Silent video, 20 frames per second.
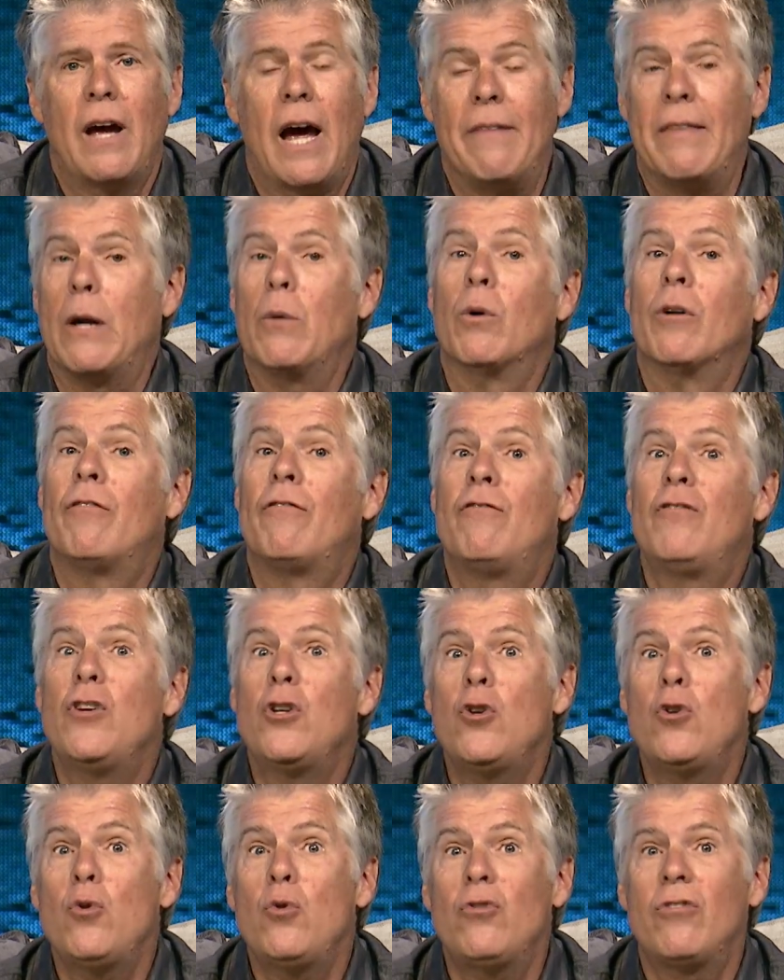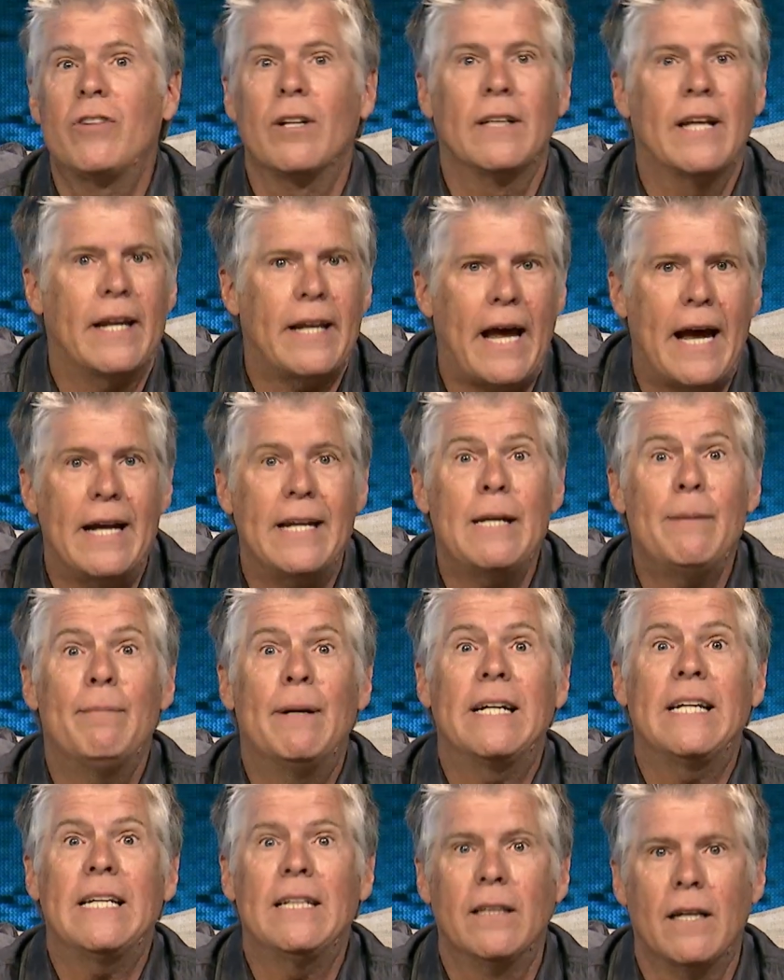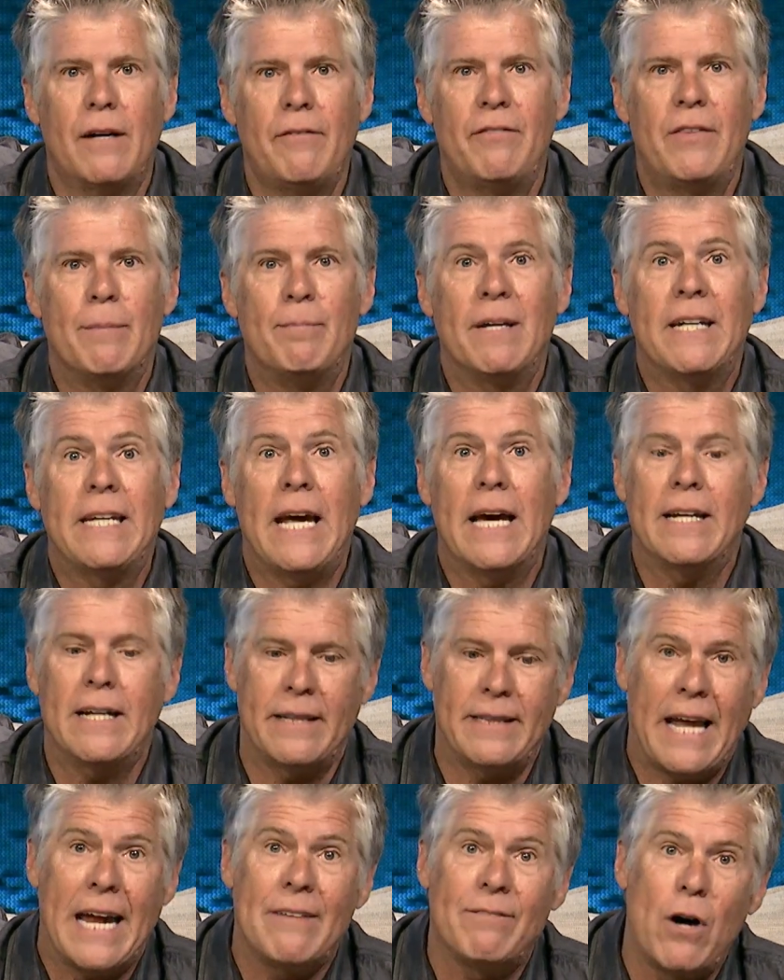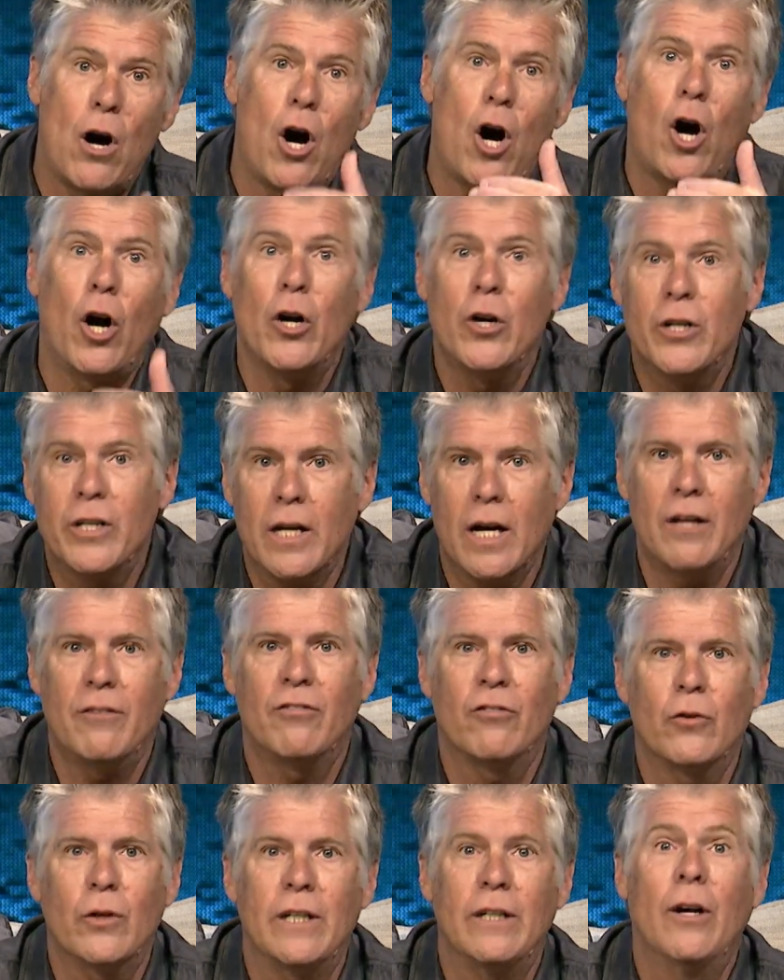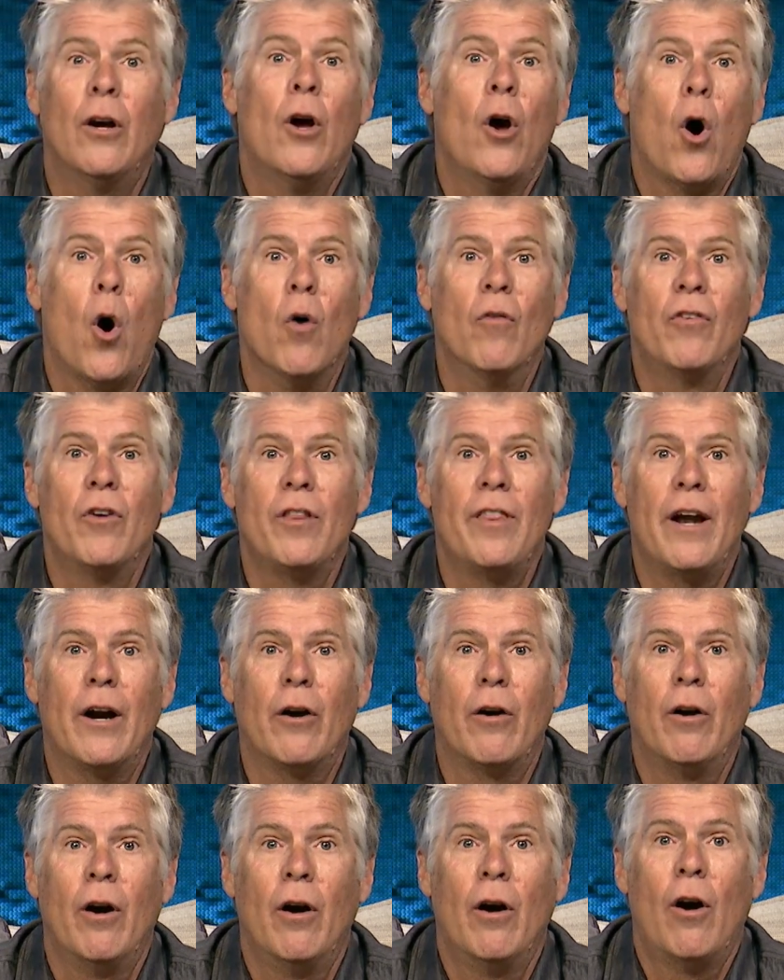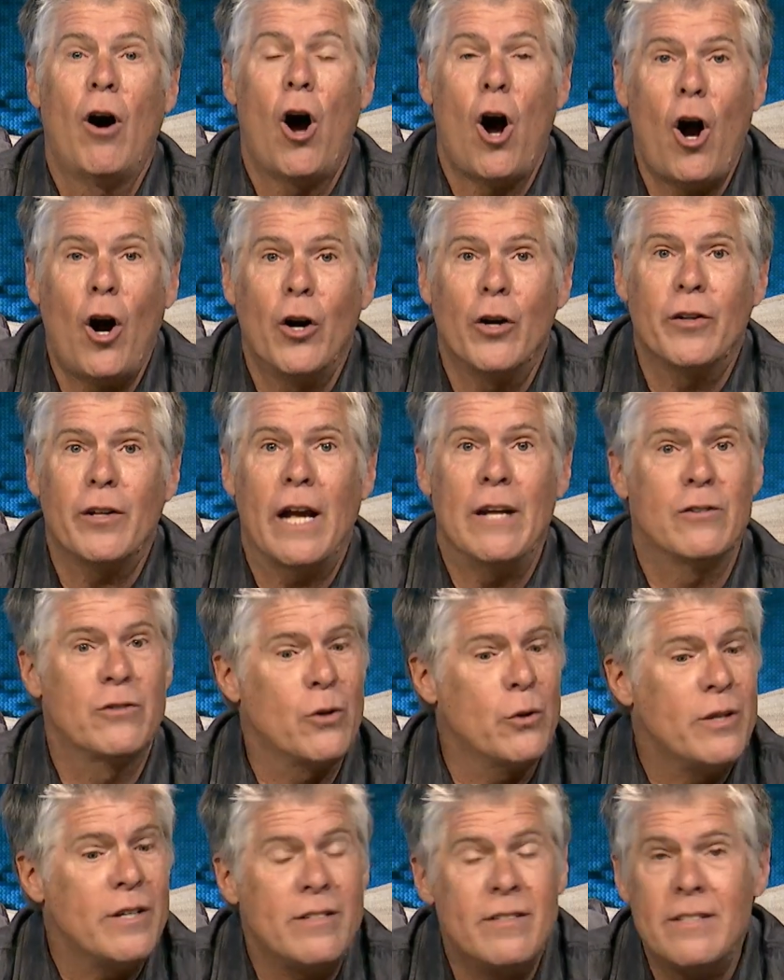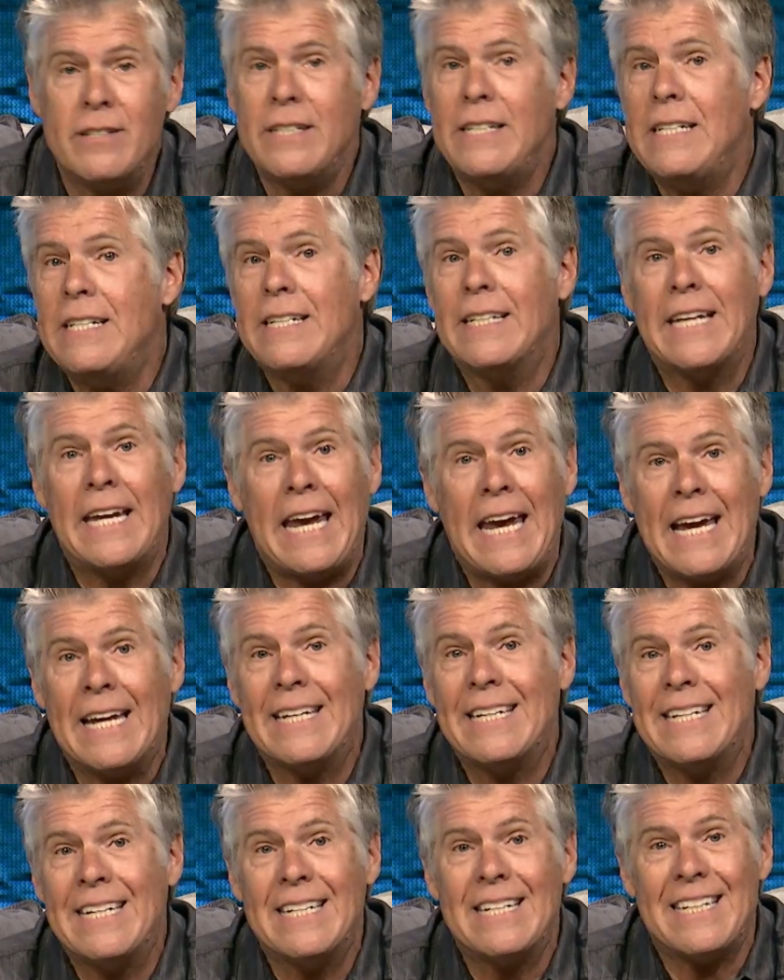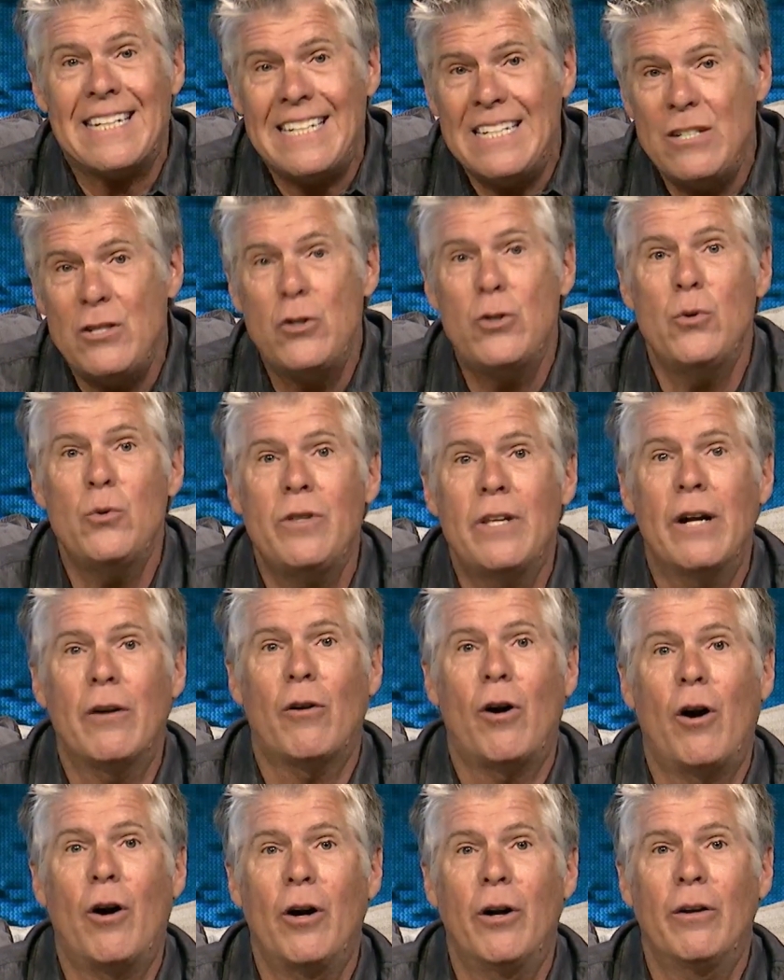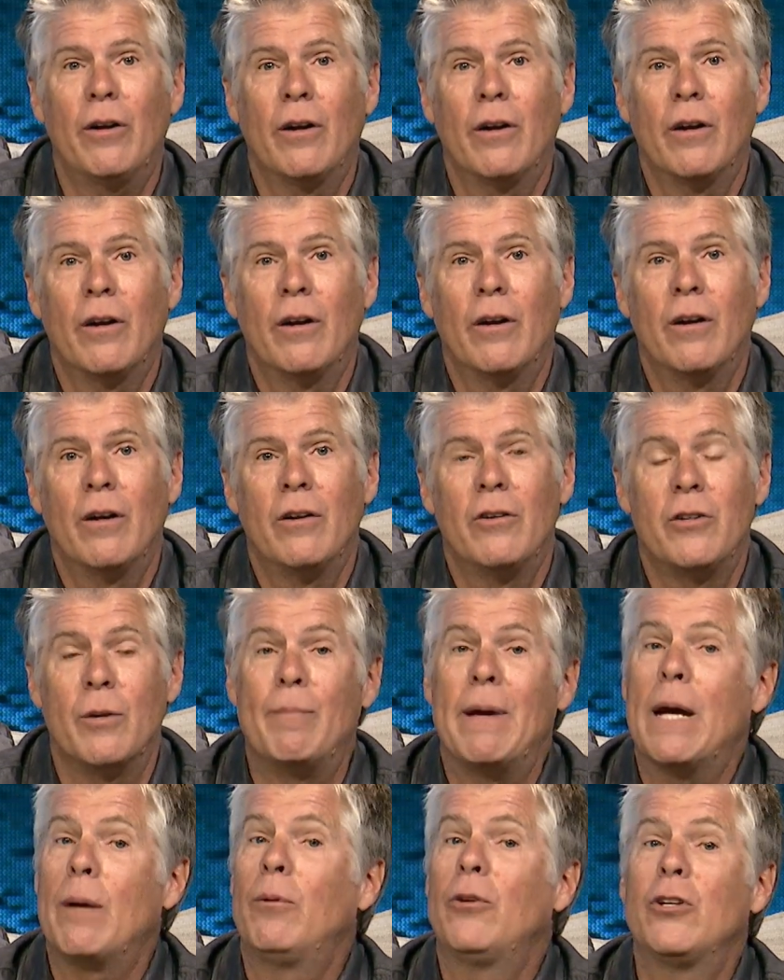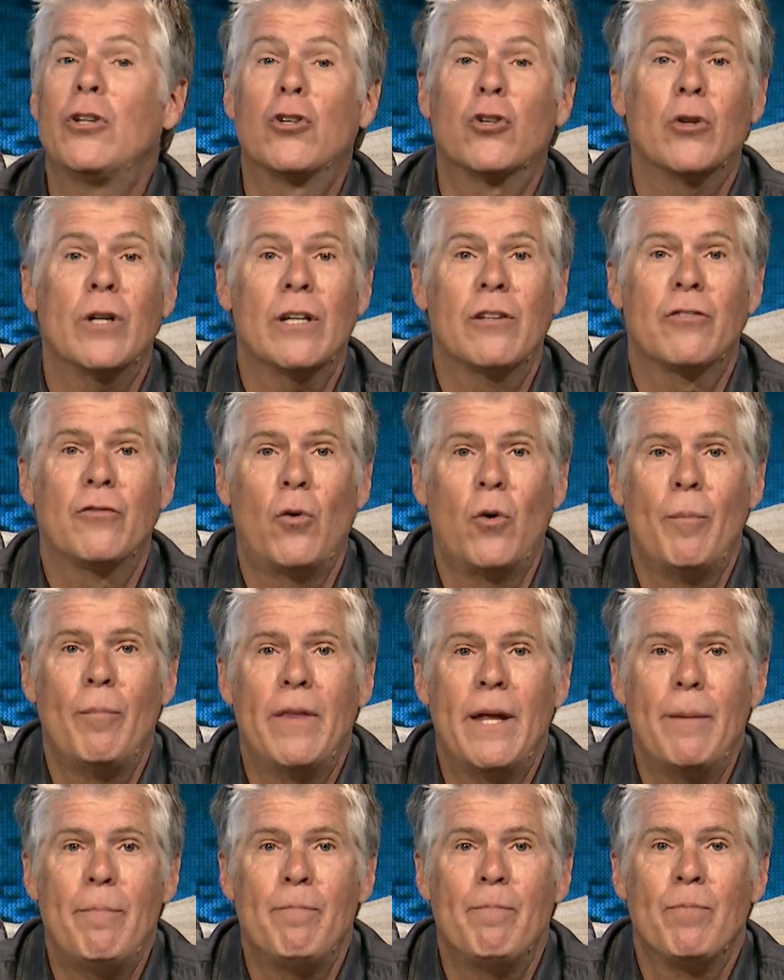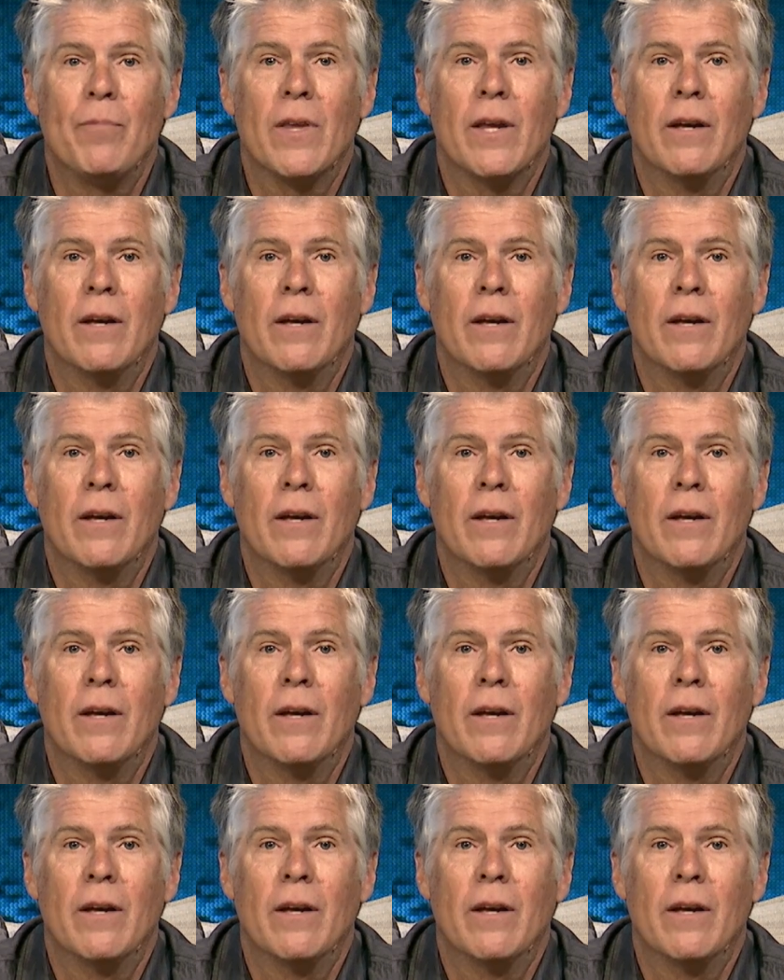And they refuse to let anybody love them again. And they have a hard covering over their heart. And so the seed can't get into their heart to be able to transform them.